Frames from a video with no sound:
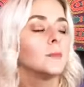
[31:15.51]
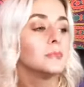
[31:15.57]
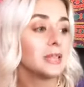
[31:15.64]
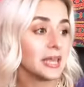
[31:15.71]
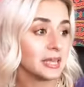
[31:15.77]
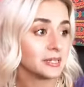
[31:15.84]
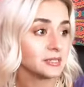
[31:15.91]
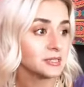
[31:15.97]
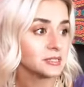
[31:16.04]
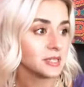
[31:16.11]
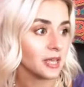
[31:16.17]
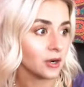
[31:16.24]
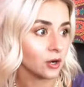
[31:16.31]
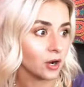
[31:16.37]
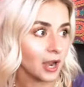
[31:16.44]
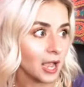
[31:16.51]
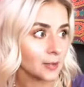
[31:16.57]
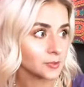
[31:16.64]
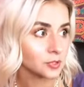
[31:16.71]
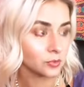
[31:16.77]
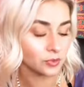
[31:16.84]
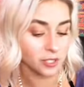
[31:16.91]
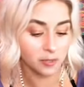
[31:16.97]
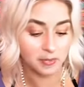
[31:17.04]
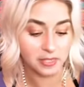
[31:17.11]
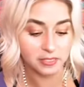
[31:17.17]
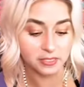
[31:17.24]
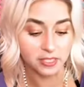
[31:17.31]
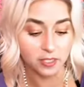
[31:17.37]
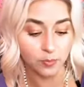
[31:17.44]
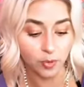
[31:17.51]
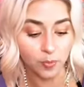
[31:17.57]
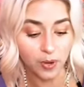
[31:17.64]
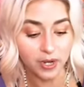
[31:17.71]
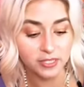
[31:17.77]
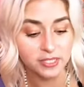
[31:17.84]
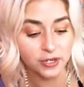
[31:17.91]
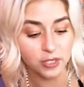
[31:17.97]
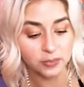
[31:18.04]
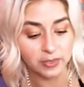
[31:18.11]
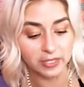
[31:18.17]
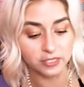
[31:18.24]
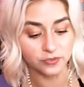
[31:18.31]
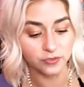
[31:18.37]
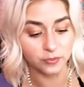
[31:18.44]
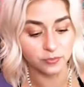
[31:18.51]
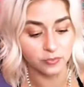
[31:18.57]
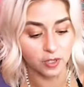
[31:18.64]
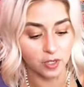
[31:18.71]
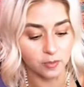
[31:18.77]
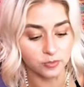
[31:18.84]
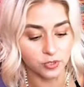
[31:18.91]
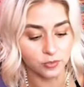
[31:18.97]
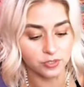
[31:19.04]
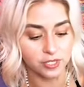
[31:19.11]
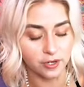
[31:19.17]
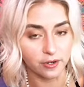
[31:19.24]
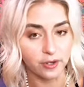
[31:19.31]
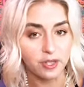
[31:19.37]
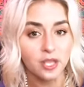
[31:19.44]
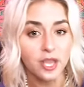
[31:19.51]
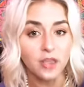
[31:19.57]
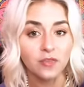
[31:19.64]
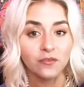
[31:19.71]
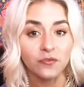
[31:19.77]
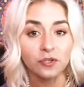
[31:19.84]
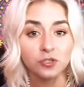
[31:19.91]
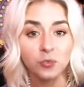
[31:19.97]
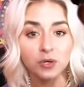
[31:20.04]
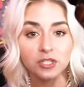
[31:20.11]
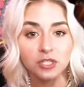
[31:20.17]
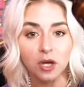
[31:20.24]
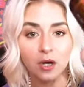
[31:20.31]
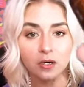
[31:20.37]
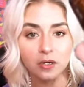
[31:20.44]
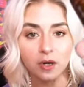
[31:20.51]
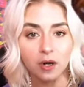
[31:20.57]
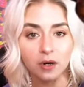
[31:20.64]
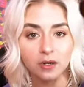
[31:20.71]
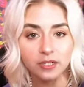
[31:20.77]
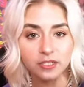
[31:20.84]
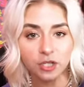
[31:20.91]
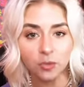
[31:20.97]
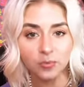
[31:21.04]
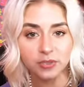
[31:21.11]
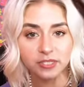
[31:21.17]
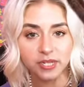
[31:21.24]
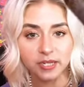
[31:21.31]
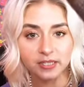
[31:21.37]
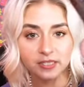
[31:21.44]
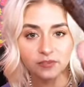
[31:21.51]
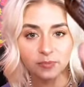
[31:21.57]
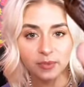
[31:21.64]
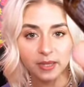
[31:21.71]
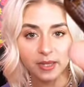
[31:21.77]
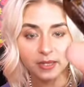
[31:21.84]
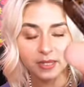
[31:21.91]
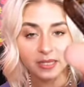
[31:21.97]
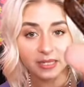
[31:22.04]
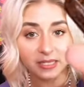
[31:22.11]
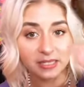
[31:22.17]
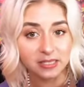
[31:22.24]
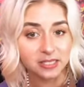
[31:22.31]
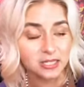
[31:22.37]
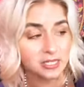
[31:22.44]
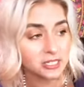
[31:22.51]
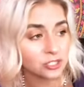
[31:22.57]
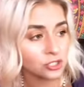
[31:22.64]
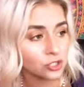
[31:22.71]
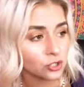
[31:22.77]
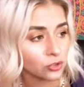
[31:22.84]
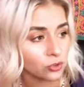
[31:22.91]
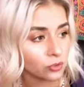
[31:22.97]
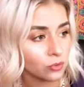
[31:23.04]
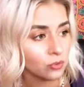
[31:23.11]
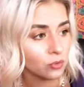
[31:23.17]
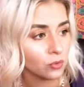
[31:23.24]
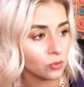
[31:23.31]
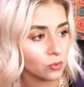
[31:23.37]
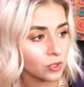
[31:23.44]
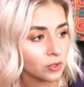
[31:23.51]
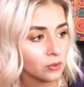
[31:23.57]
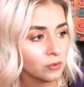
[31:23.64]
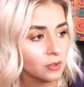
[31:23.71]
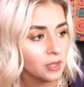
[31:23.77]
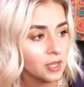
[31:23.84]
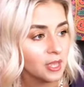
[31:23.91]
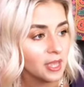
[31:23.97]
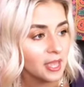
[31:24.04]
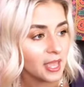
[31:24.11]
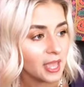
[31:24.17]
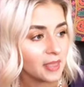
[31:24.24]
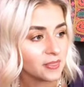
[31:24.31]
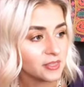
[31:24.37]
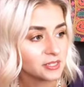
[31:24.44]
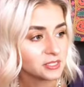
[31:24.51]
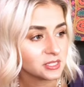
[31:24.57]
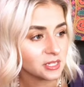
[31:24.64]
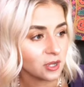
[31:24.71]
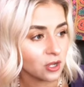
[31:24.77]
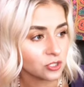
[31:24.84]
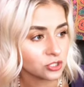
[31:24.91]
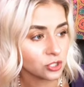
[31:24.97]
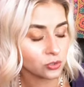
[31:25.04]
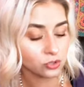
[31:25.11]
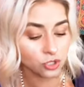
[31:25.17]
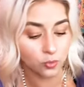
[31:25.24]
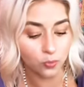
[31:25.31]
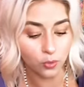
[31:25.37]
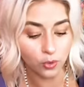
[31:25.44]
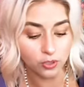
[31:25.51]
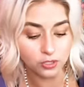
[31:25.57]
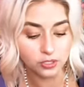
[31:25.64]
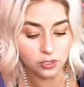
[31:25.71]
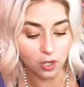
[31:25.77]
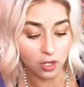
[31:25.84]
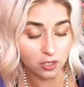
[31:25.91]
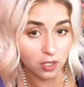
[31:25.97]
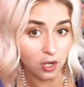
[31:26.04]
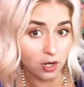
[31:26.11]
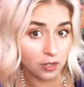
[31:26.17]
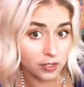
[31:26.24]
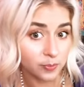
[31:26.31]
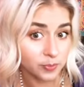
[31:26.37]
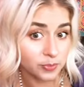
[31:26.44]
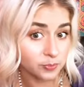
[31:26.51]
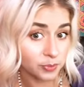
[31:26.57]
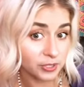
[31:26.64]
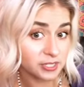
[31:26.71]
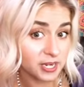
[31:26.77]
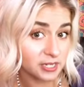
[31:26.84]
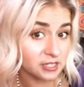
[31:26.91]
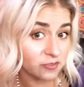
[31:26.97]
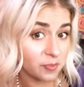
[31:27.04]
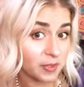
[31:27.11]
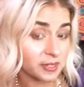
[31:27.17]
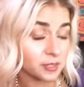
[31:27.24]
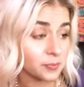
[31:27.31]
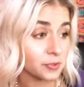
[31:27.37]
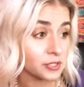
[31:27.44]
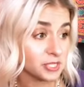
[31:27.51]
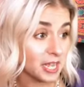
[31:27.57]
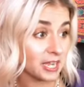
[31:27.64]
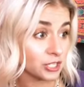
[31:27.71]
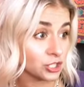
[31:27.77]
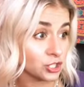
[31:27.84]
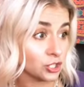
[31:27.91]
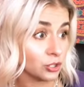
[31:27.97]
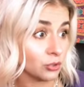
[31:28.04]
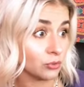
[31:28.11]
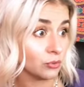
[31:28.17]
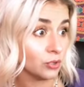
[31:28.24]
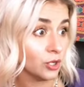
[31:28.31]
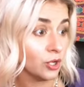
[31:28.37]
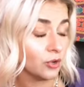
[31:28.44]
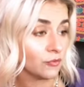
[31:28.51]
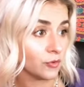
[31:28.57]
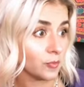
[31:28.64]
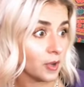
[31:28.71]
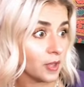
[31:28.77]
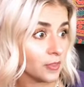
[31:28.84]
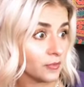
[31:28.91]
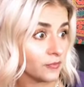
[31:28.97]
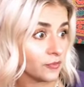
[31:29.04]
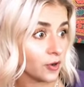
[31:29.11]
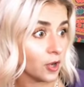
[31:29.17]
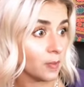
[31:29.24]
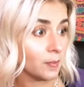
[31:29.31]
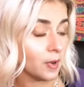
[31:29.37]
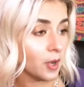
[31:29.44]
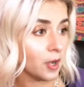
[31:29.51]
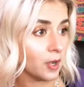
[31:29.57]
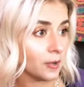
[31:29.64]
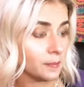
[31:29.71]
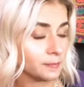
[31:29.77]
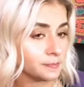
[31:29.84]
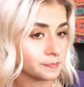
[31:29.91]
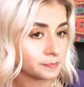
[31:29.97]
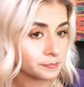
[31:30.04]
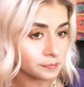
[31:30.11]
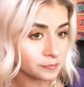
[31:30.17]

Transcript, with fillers: blends that are absolutely amazing, proprietary blends from um, doTERRA. The first one is On Guard, it's our protective blend. It is an internal oil. And this also supports On Guard, a protective blend. It protects you from, other, from um,